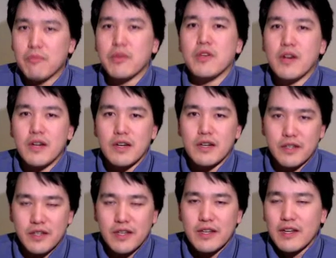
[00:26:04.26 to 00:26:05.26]
beyond,
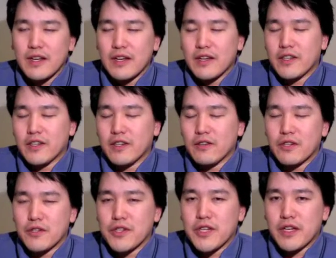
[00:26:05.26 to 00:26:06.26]
you know,
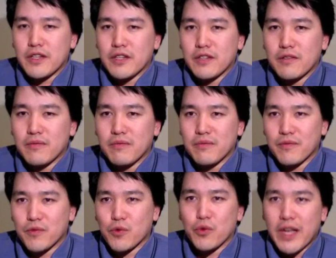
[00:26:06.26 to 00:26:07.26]
understanding
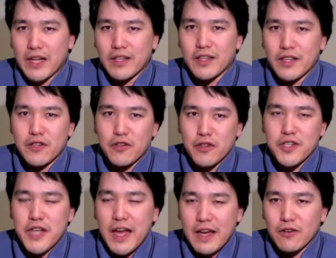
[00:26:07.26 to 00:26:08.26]
the reality under the
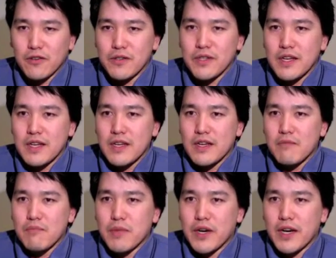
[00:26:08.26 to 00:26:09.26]
shadows.
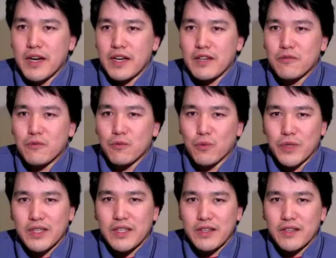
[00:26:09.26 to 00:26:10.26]
But
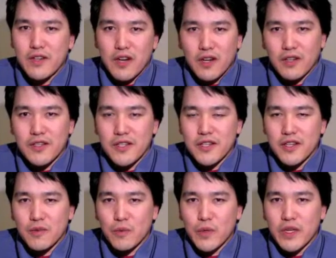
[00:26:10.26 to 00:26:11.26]
really, the knowledge
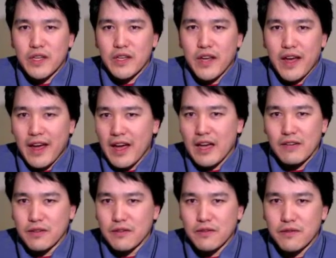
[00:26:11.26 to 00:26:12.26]
that we have
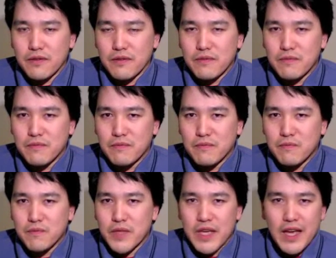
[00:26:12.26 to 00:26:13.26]
of
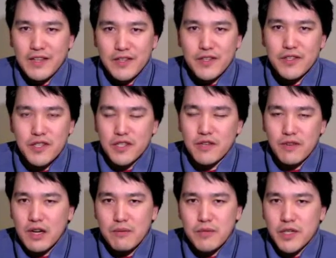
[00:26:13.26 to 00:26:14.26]
the essences of
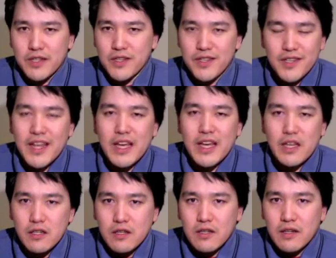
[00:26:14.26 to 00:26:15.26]
objects is innate.
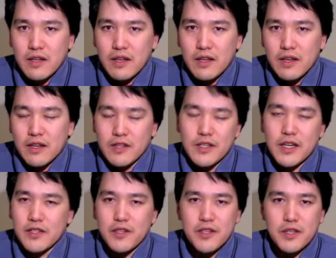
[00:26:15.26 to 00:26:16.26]
It's
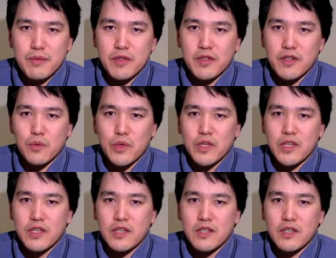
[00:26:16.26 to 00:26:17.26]
actually something that
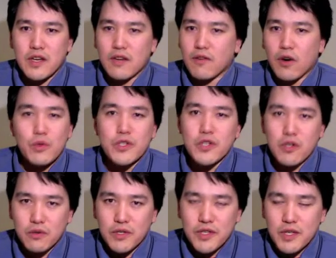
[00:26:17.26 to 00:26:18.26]
we have always known.
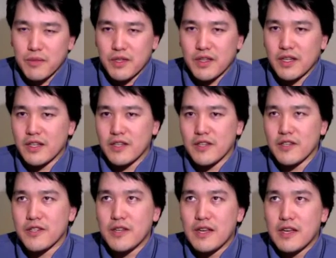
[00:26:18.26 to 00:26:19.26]
It's something that is